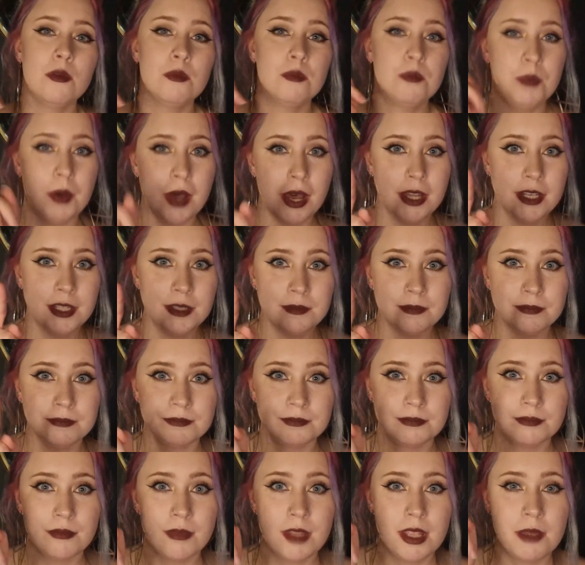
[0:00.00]
But
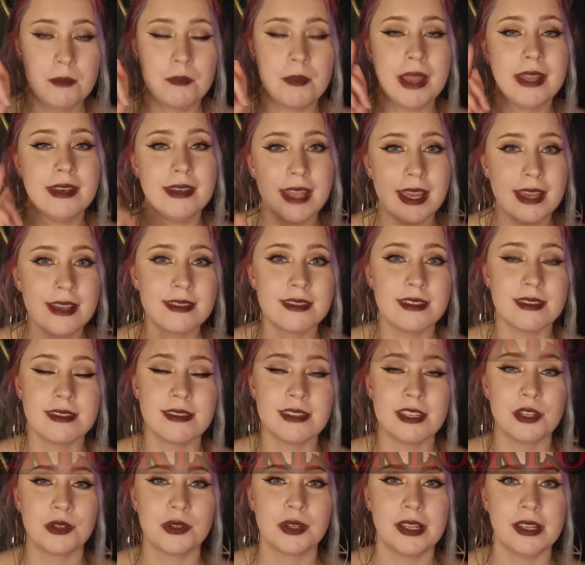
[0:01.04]
my next
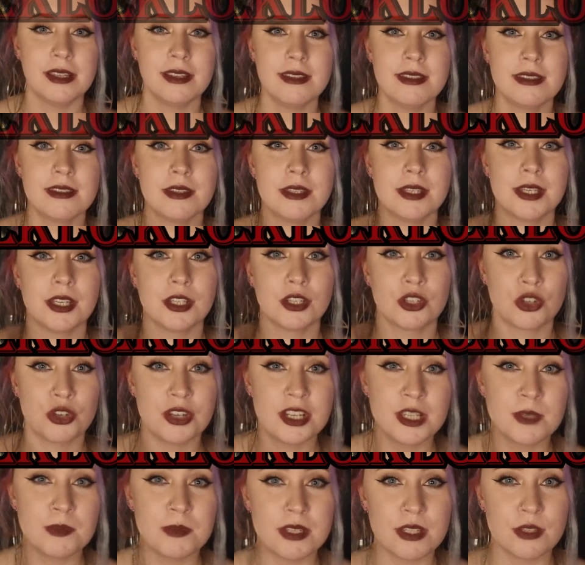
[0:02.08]
series,
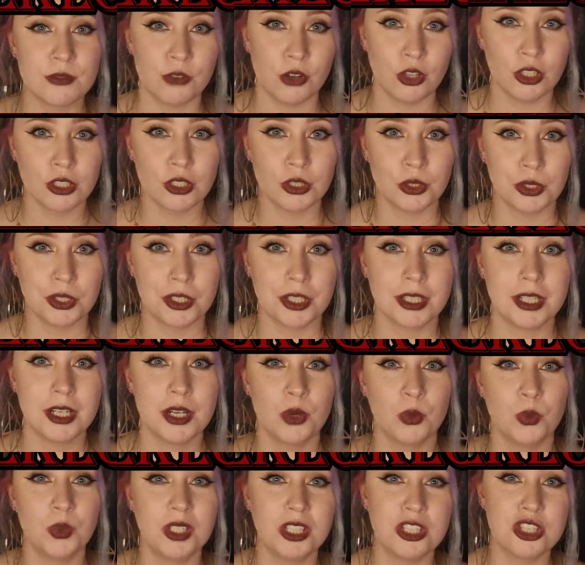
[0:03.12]
Christmas Folklore,
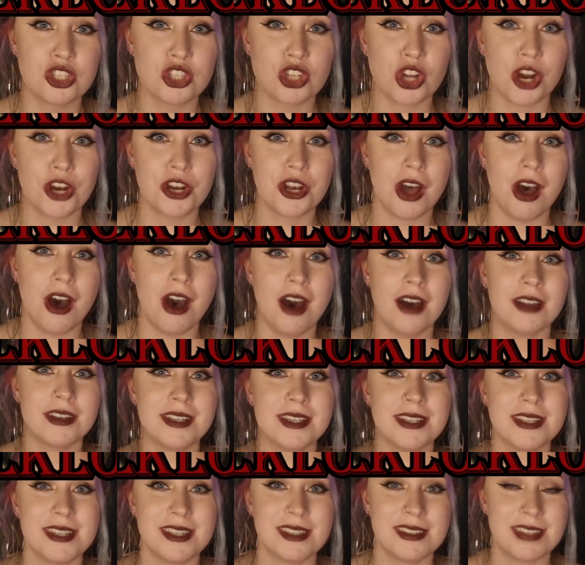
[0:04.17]
will start on
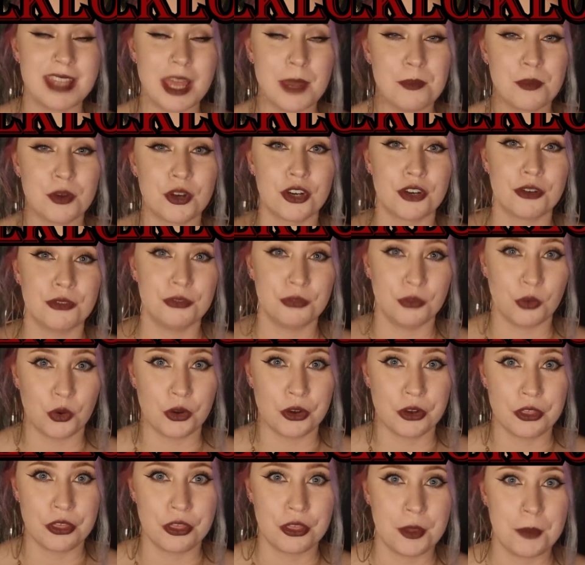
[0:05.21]
December
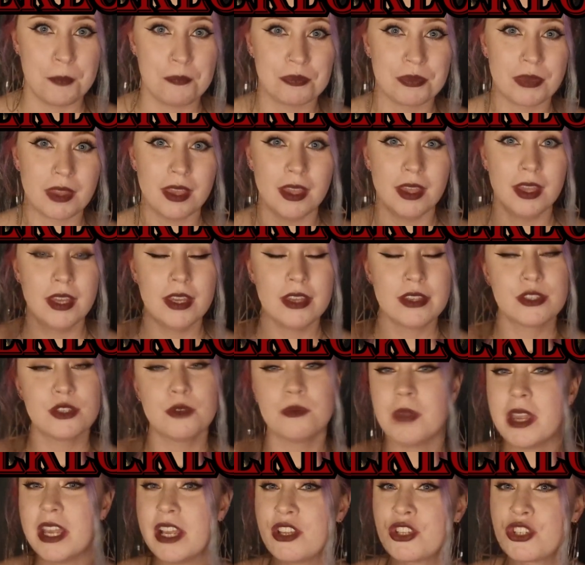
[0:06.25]
4th. So
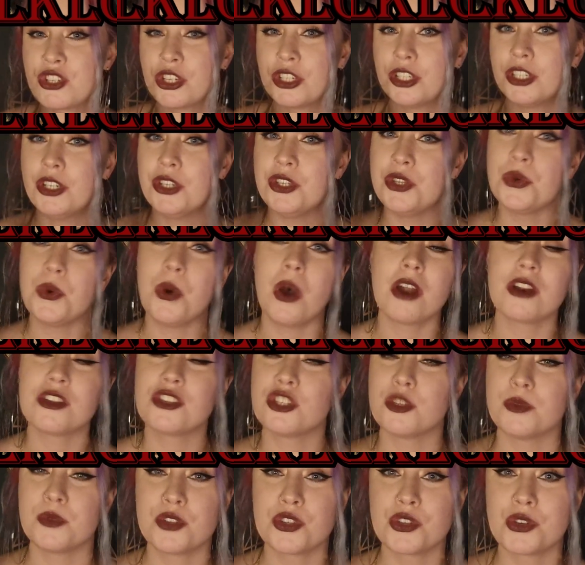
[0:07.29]
make sure you are
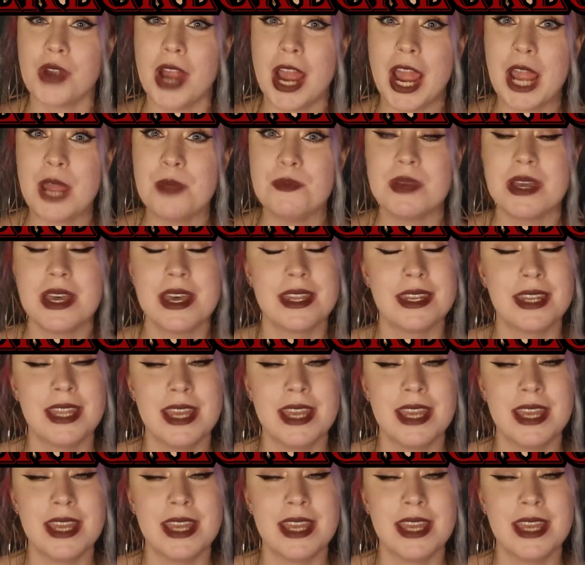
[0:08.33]
subscribed and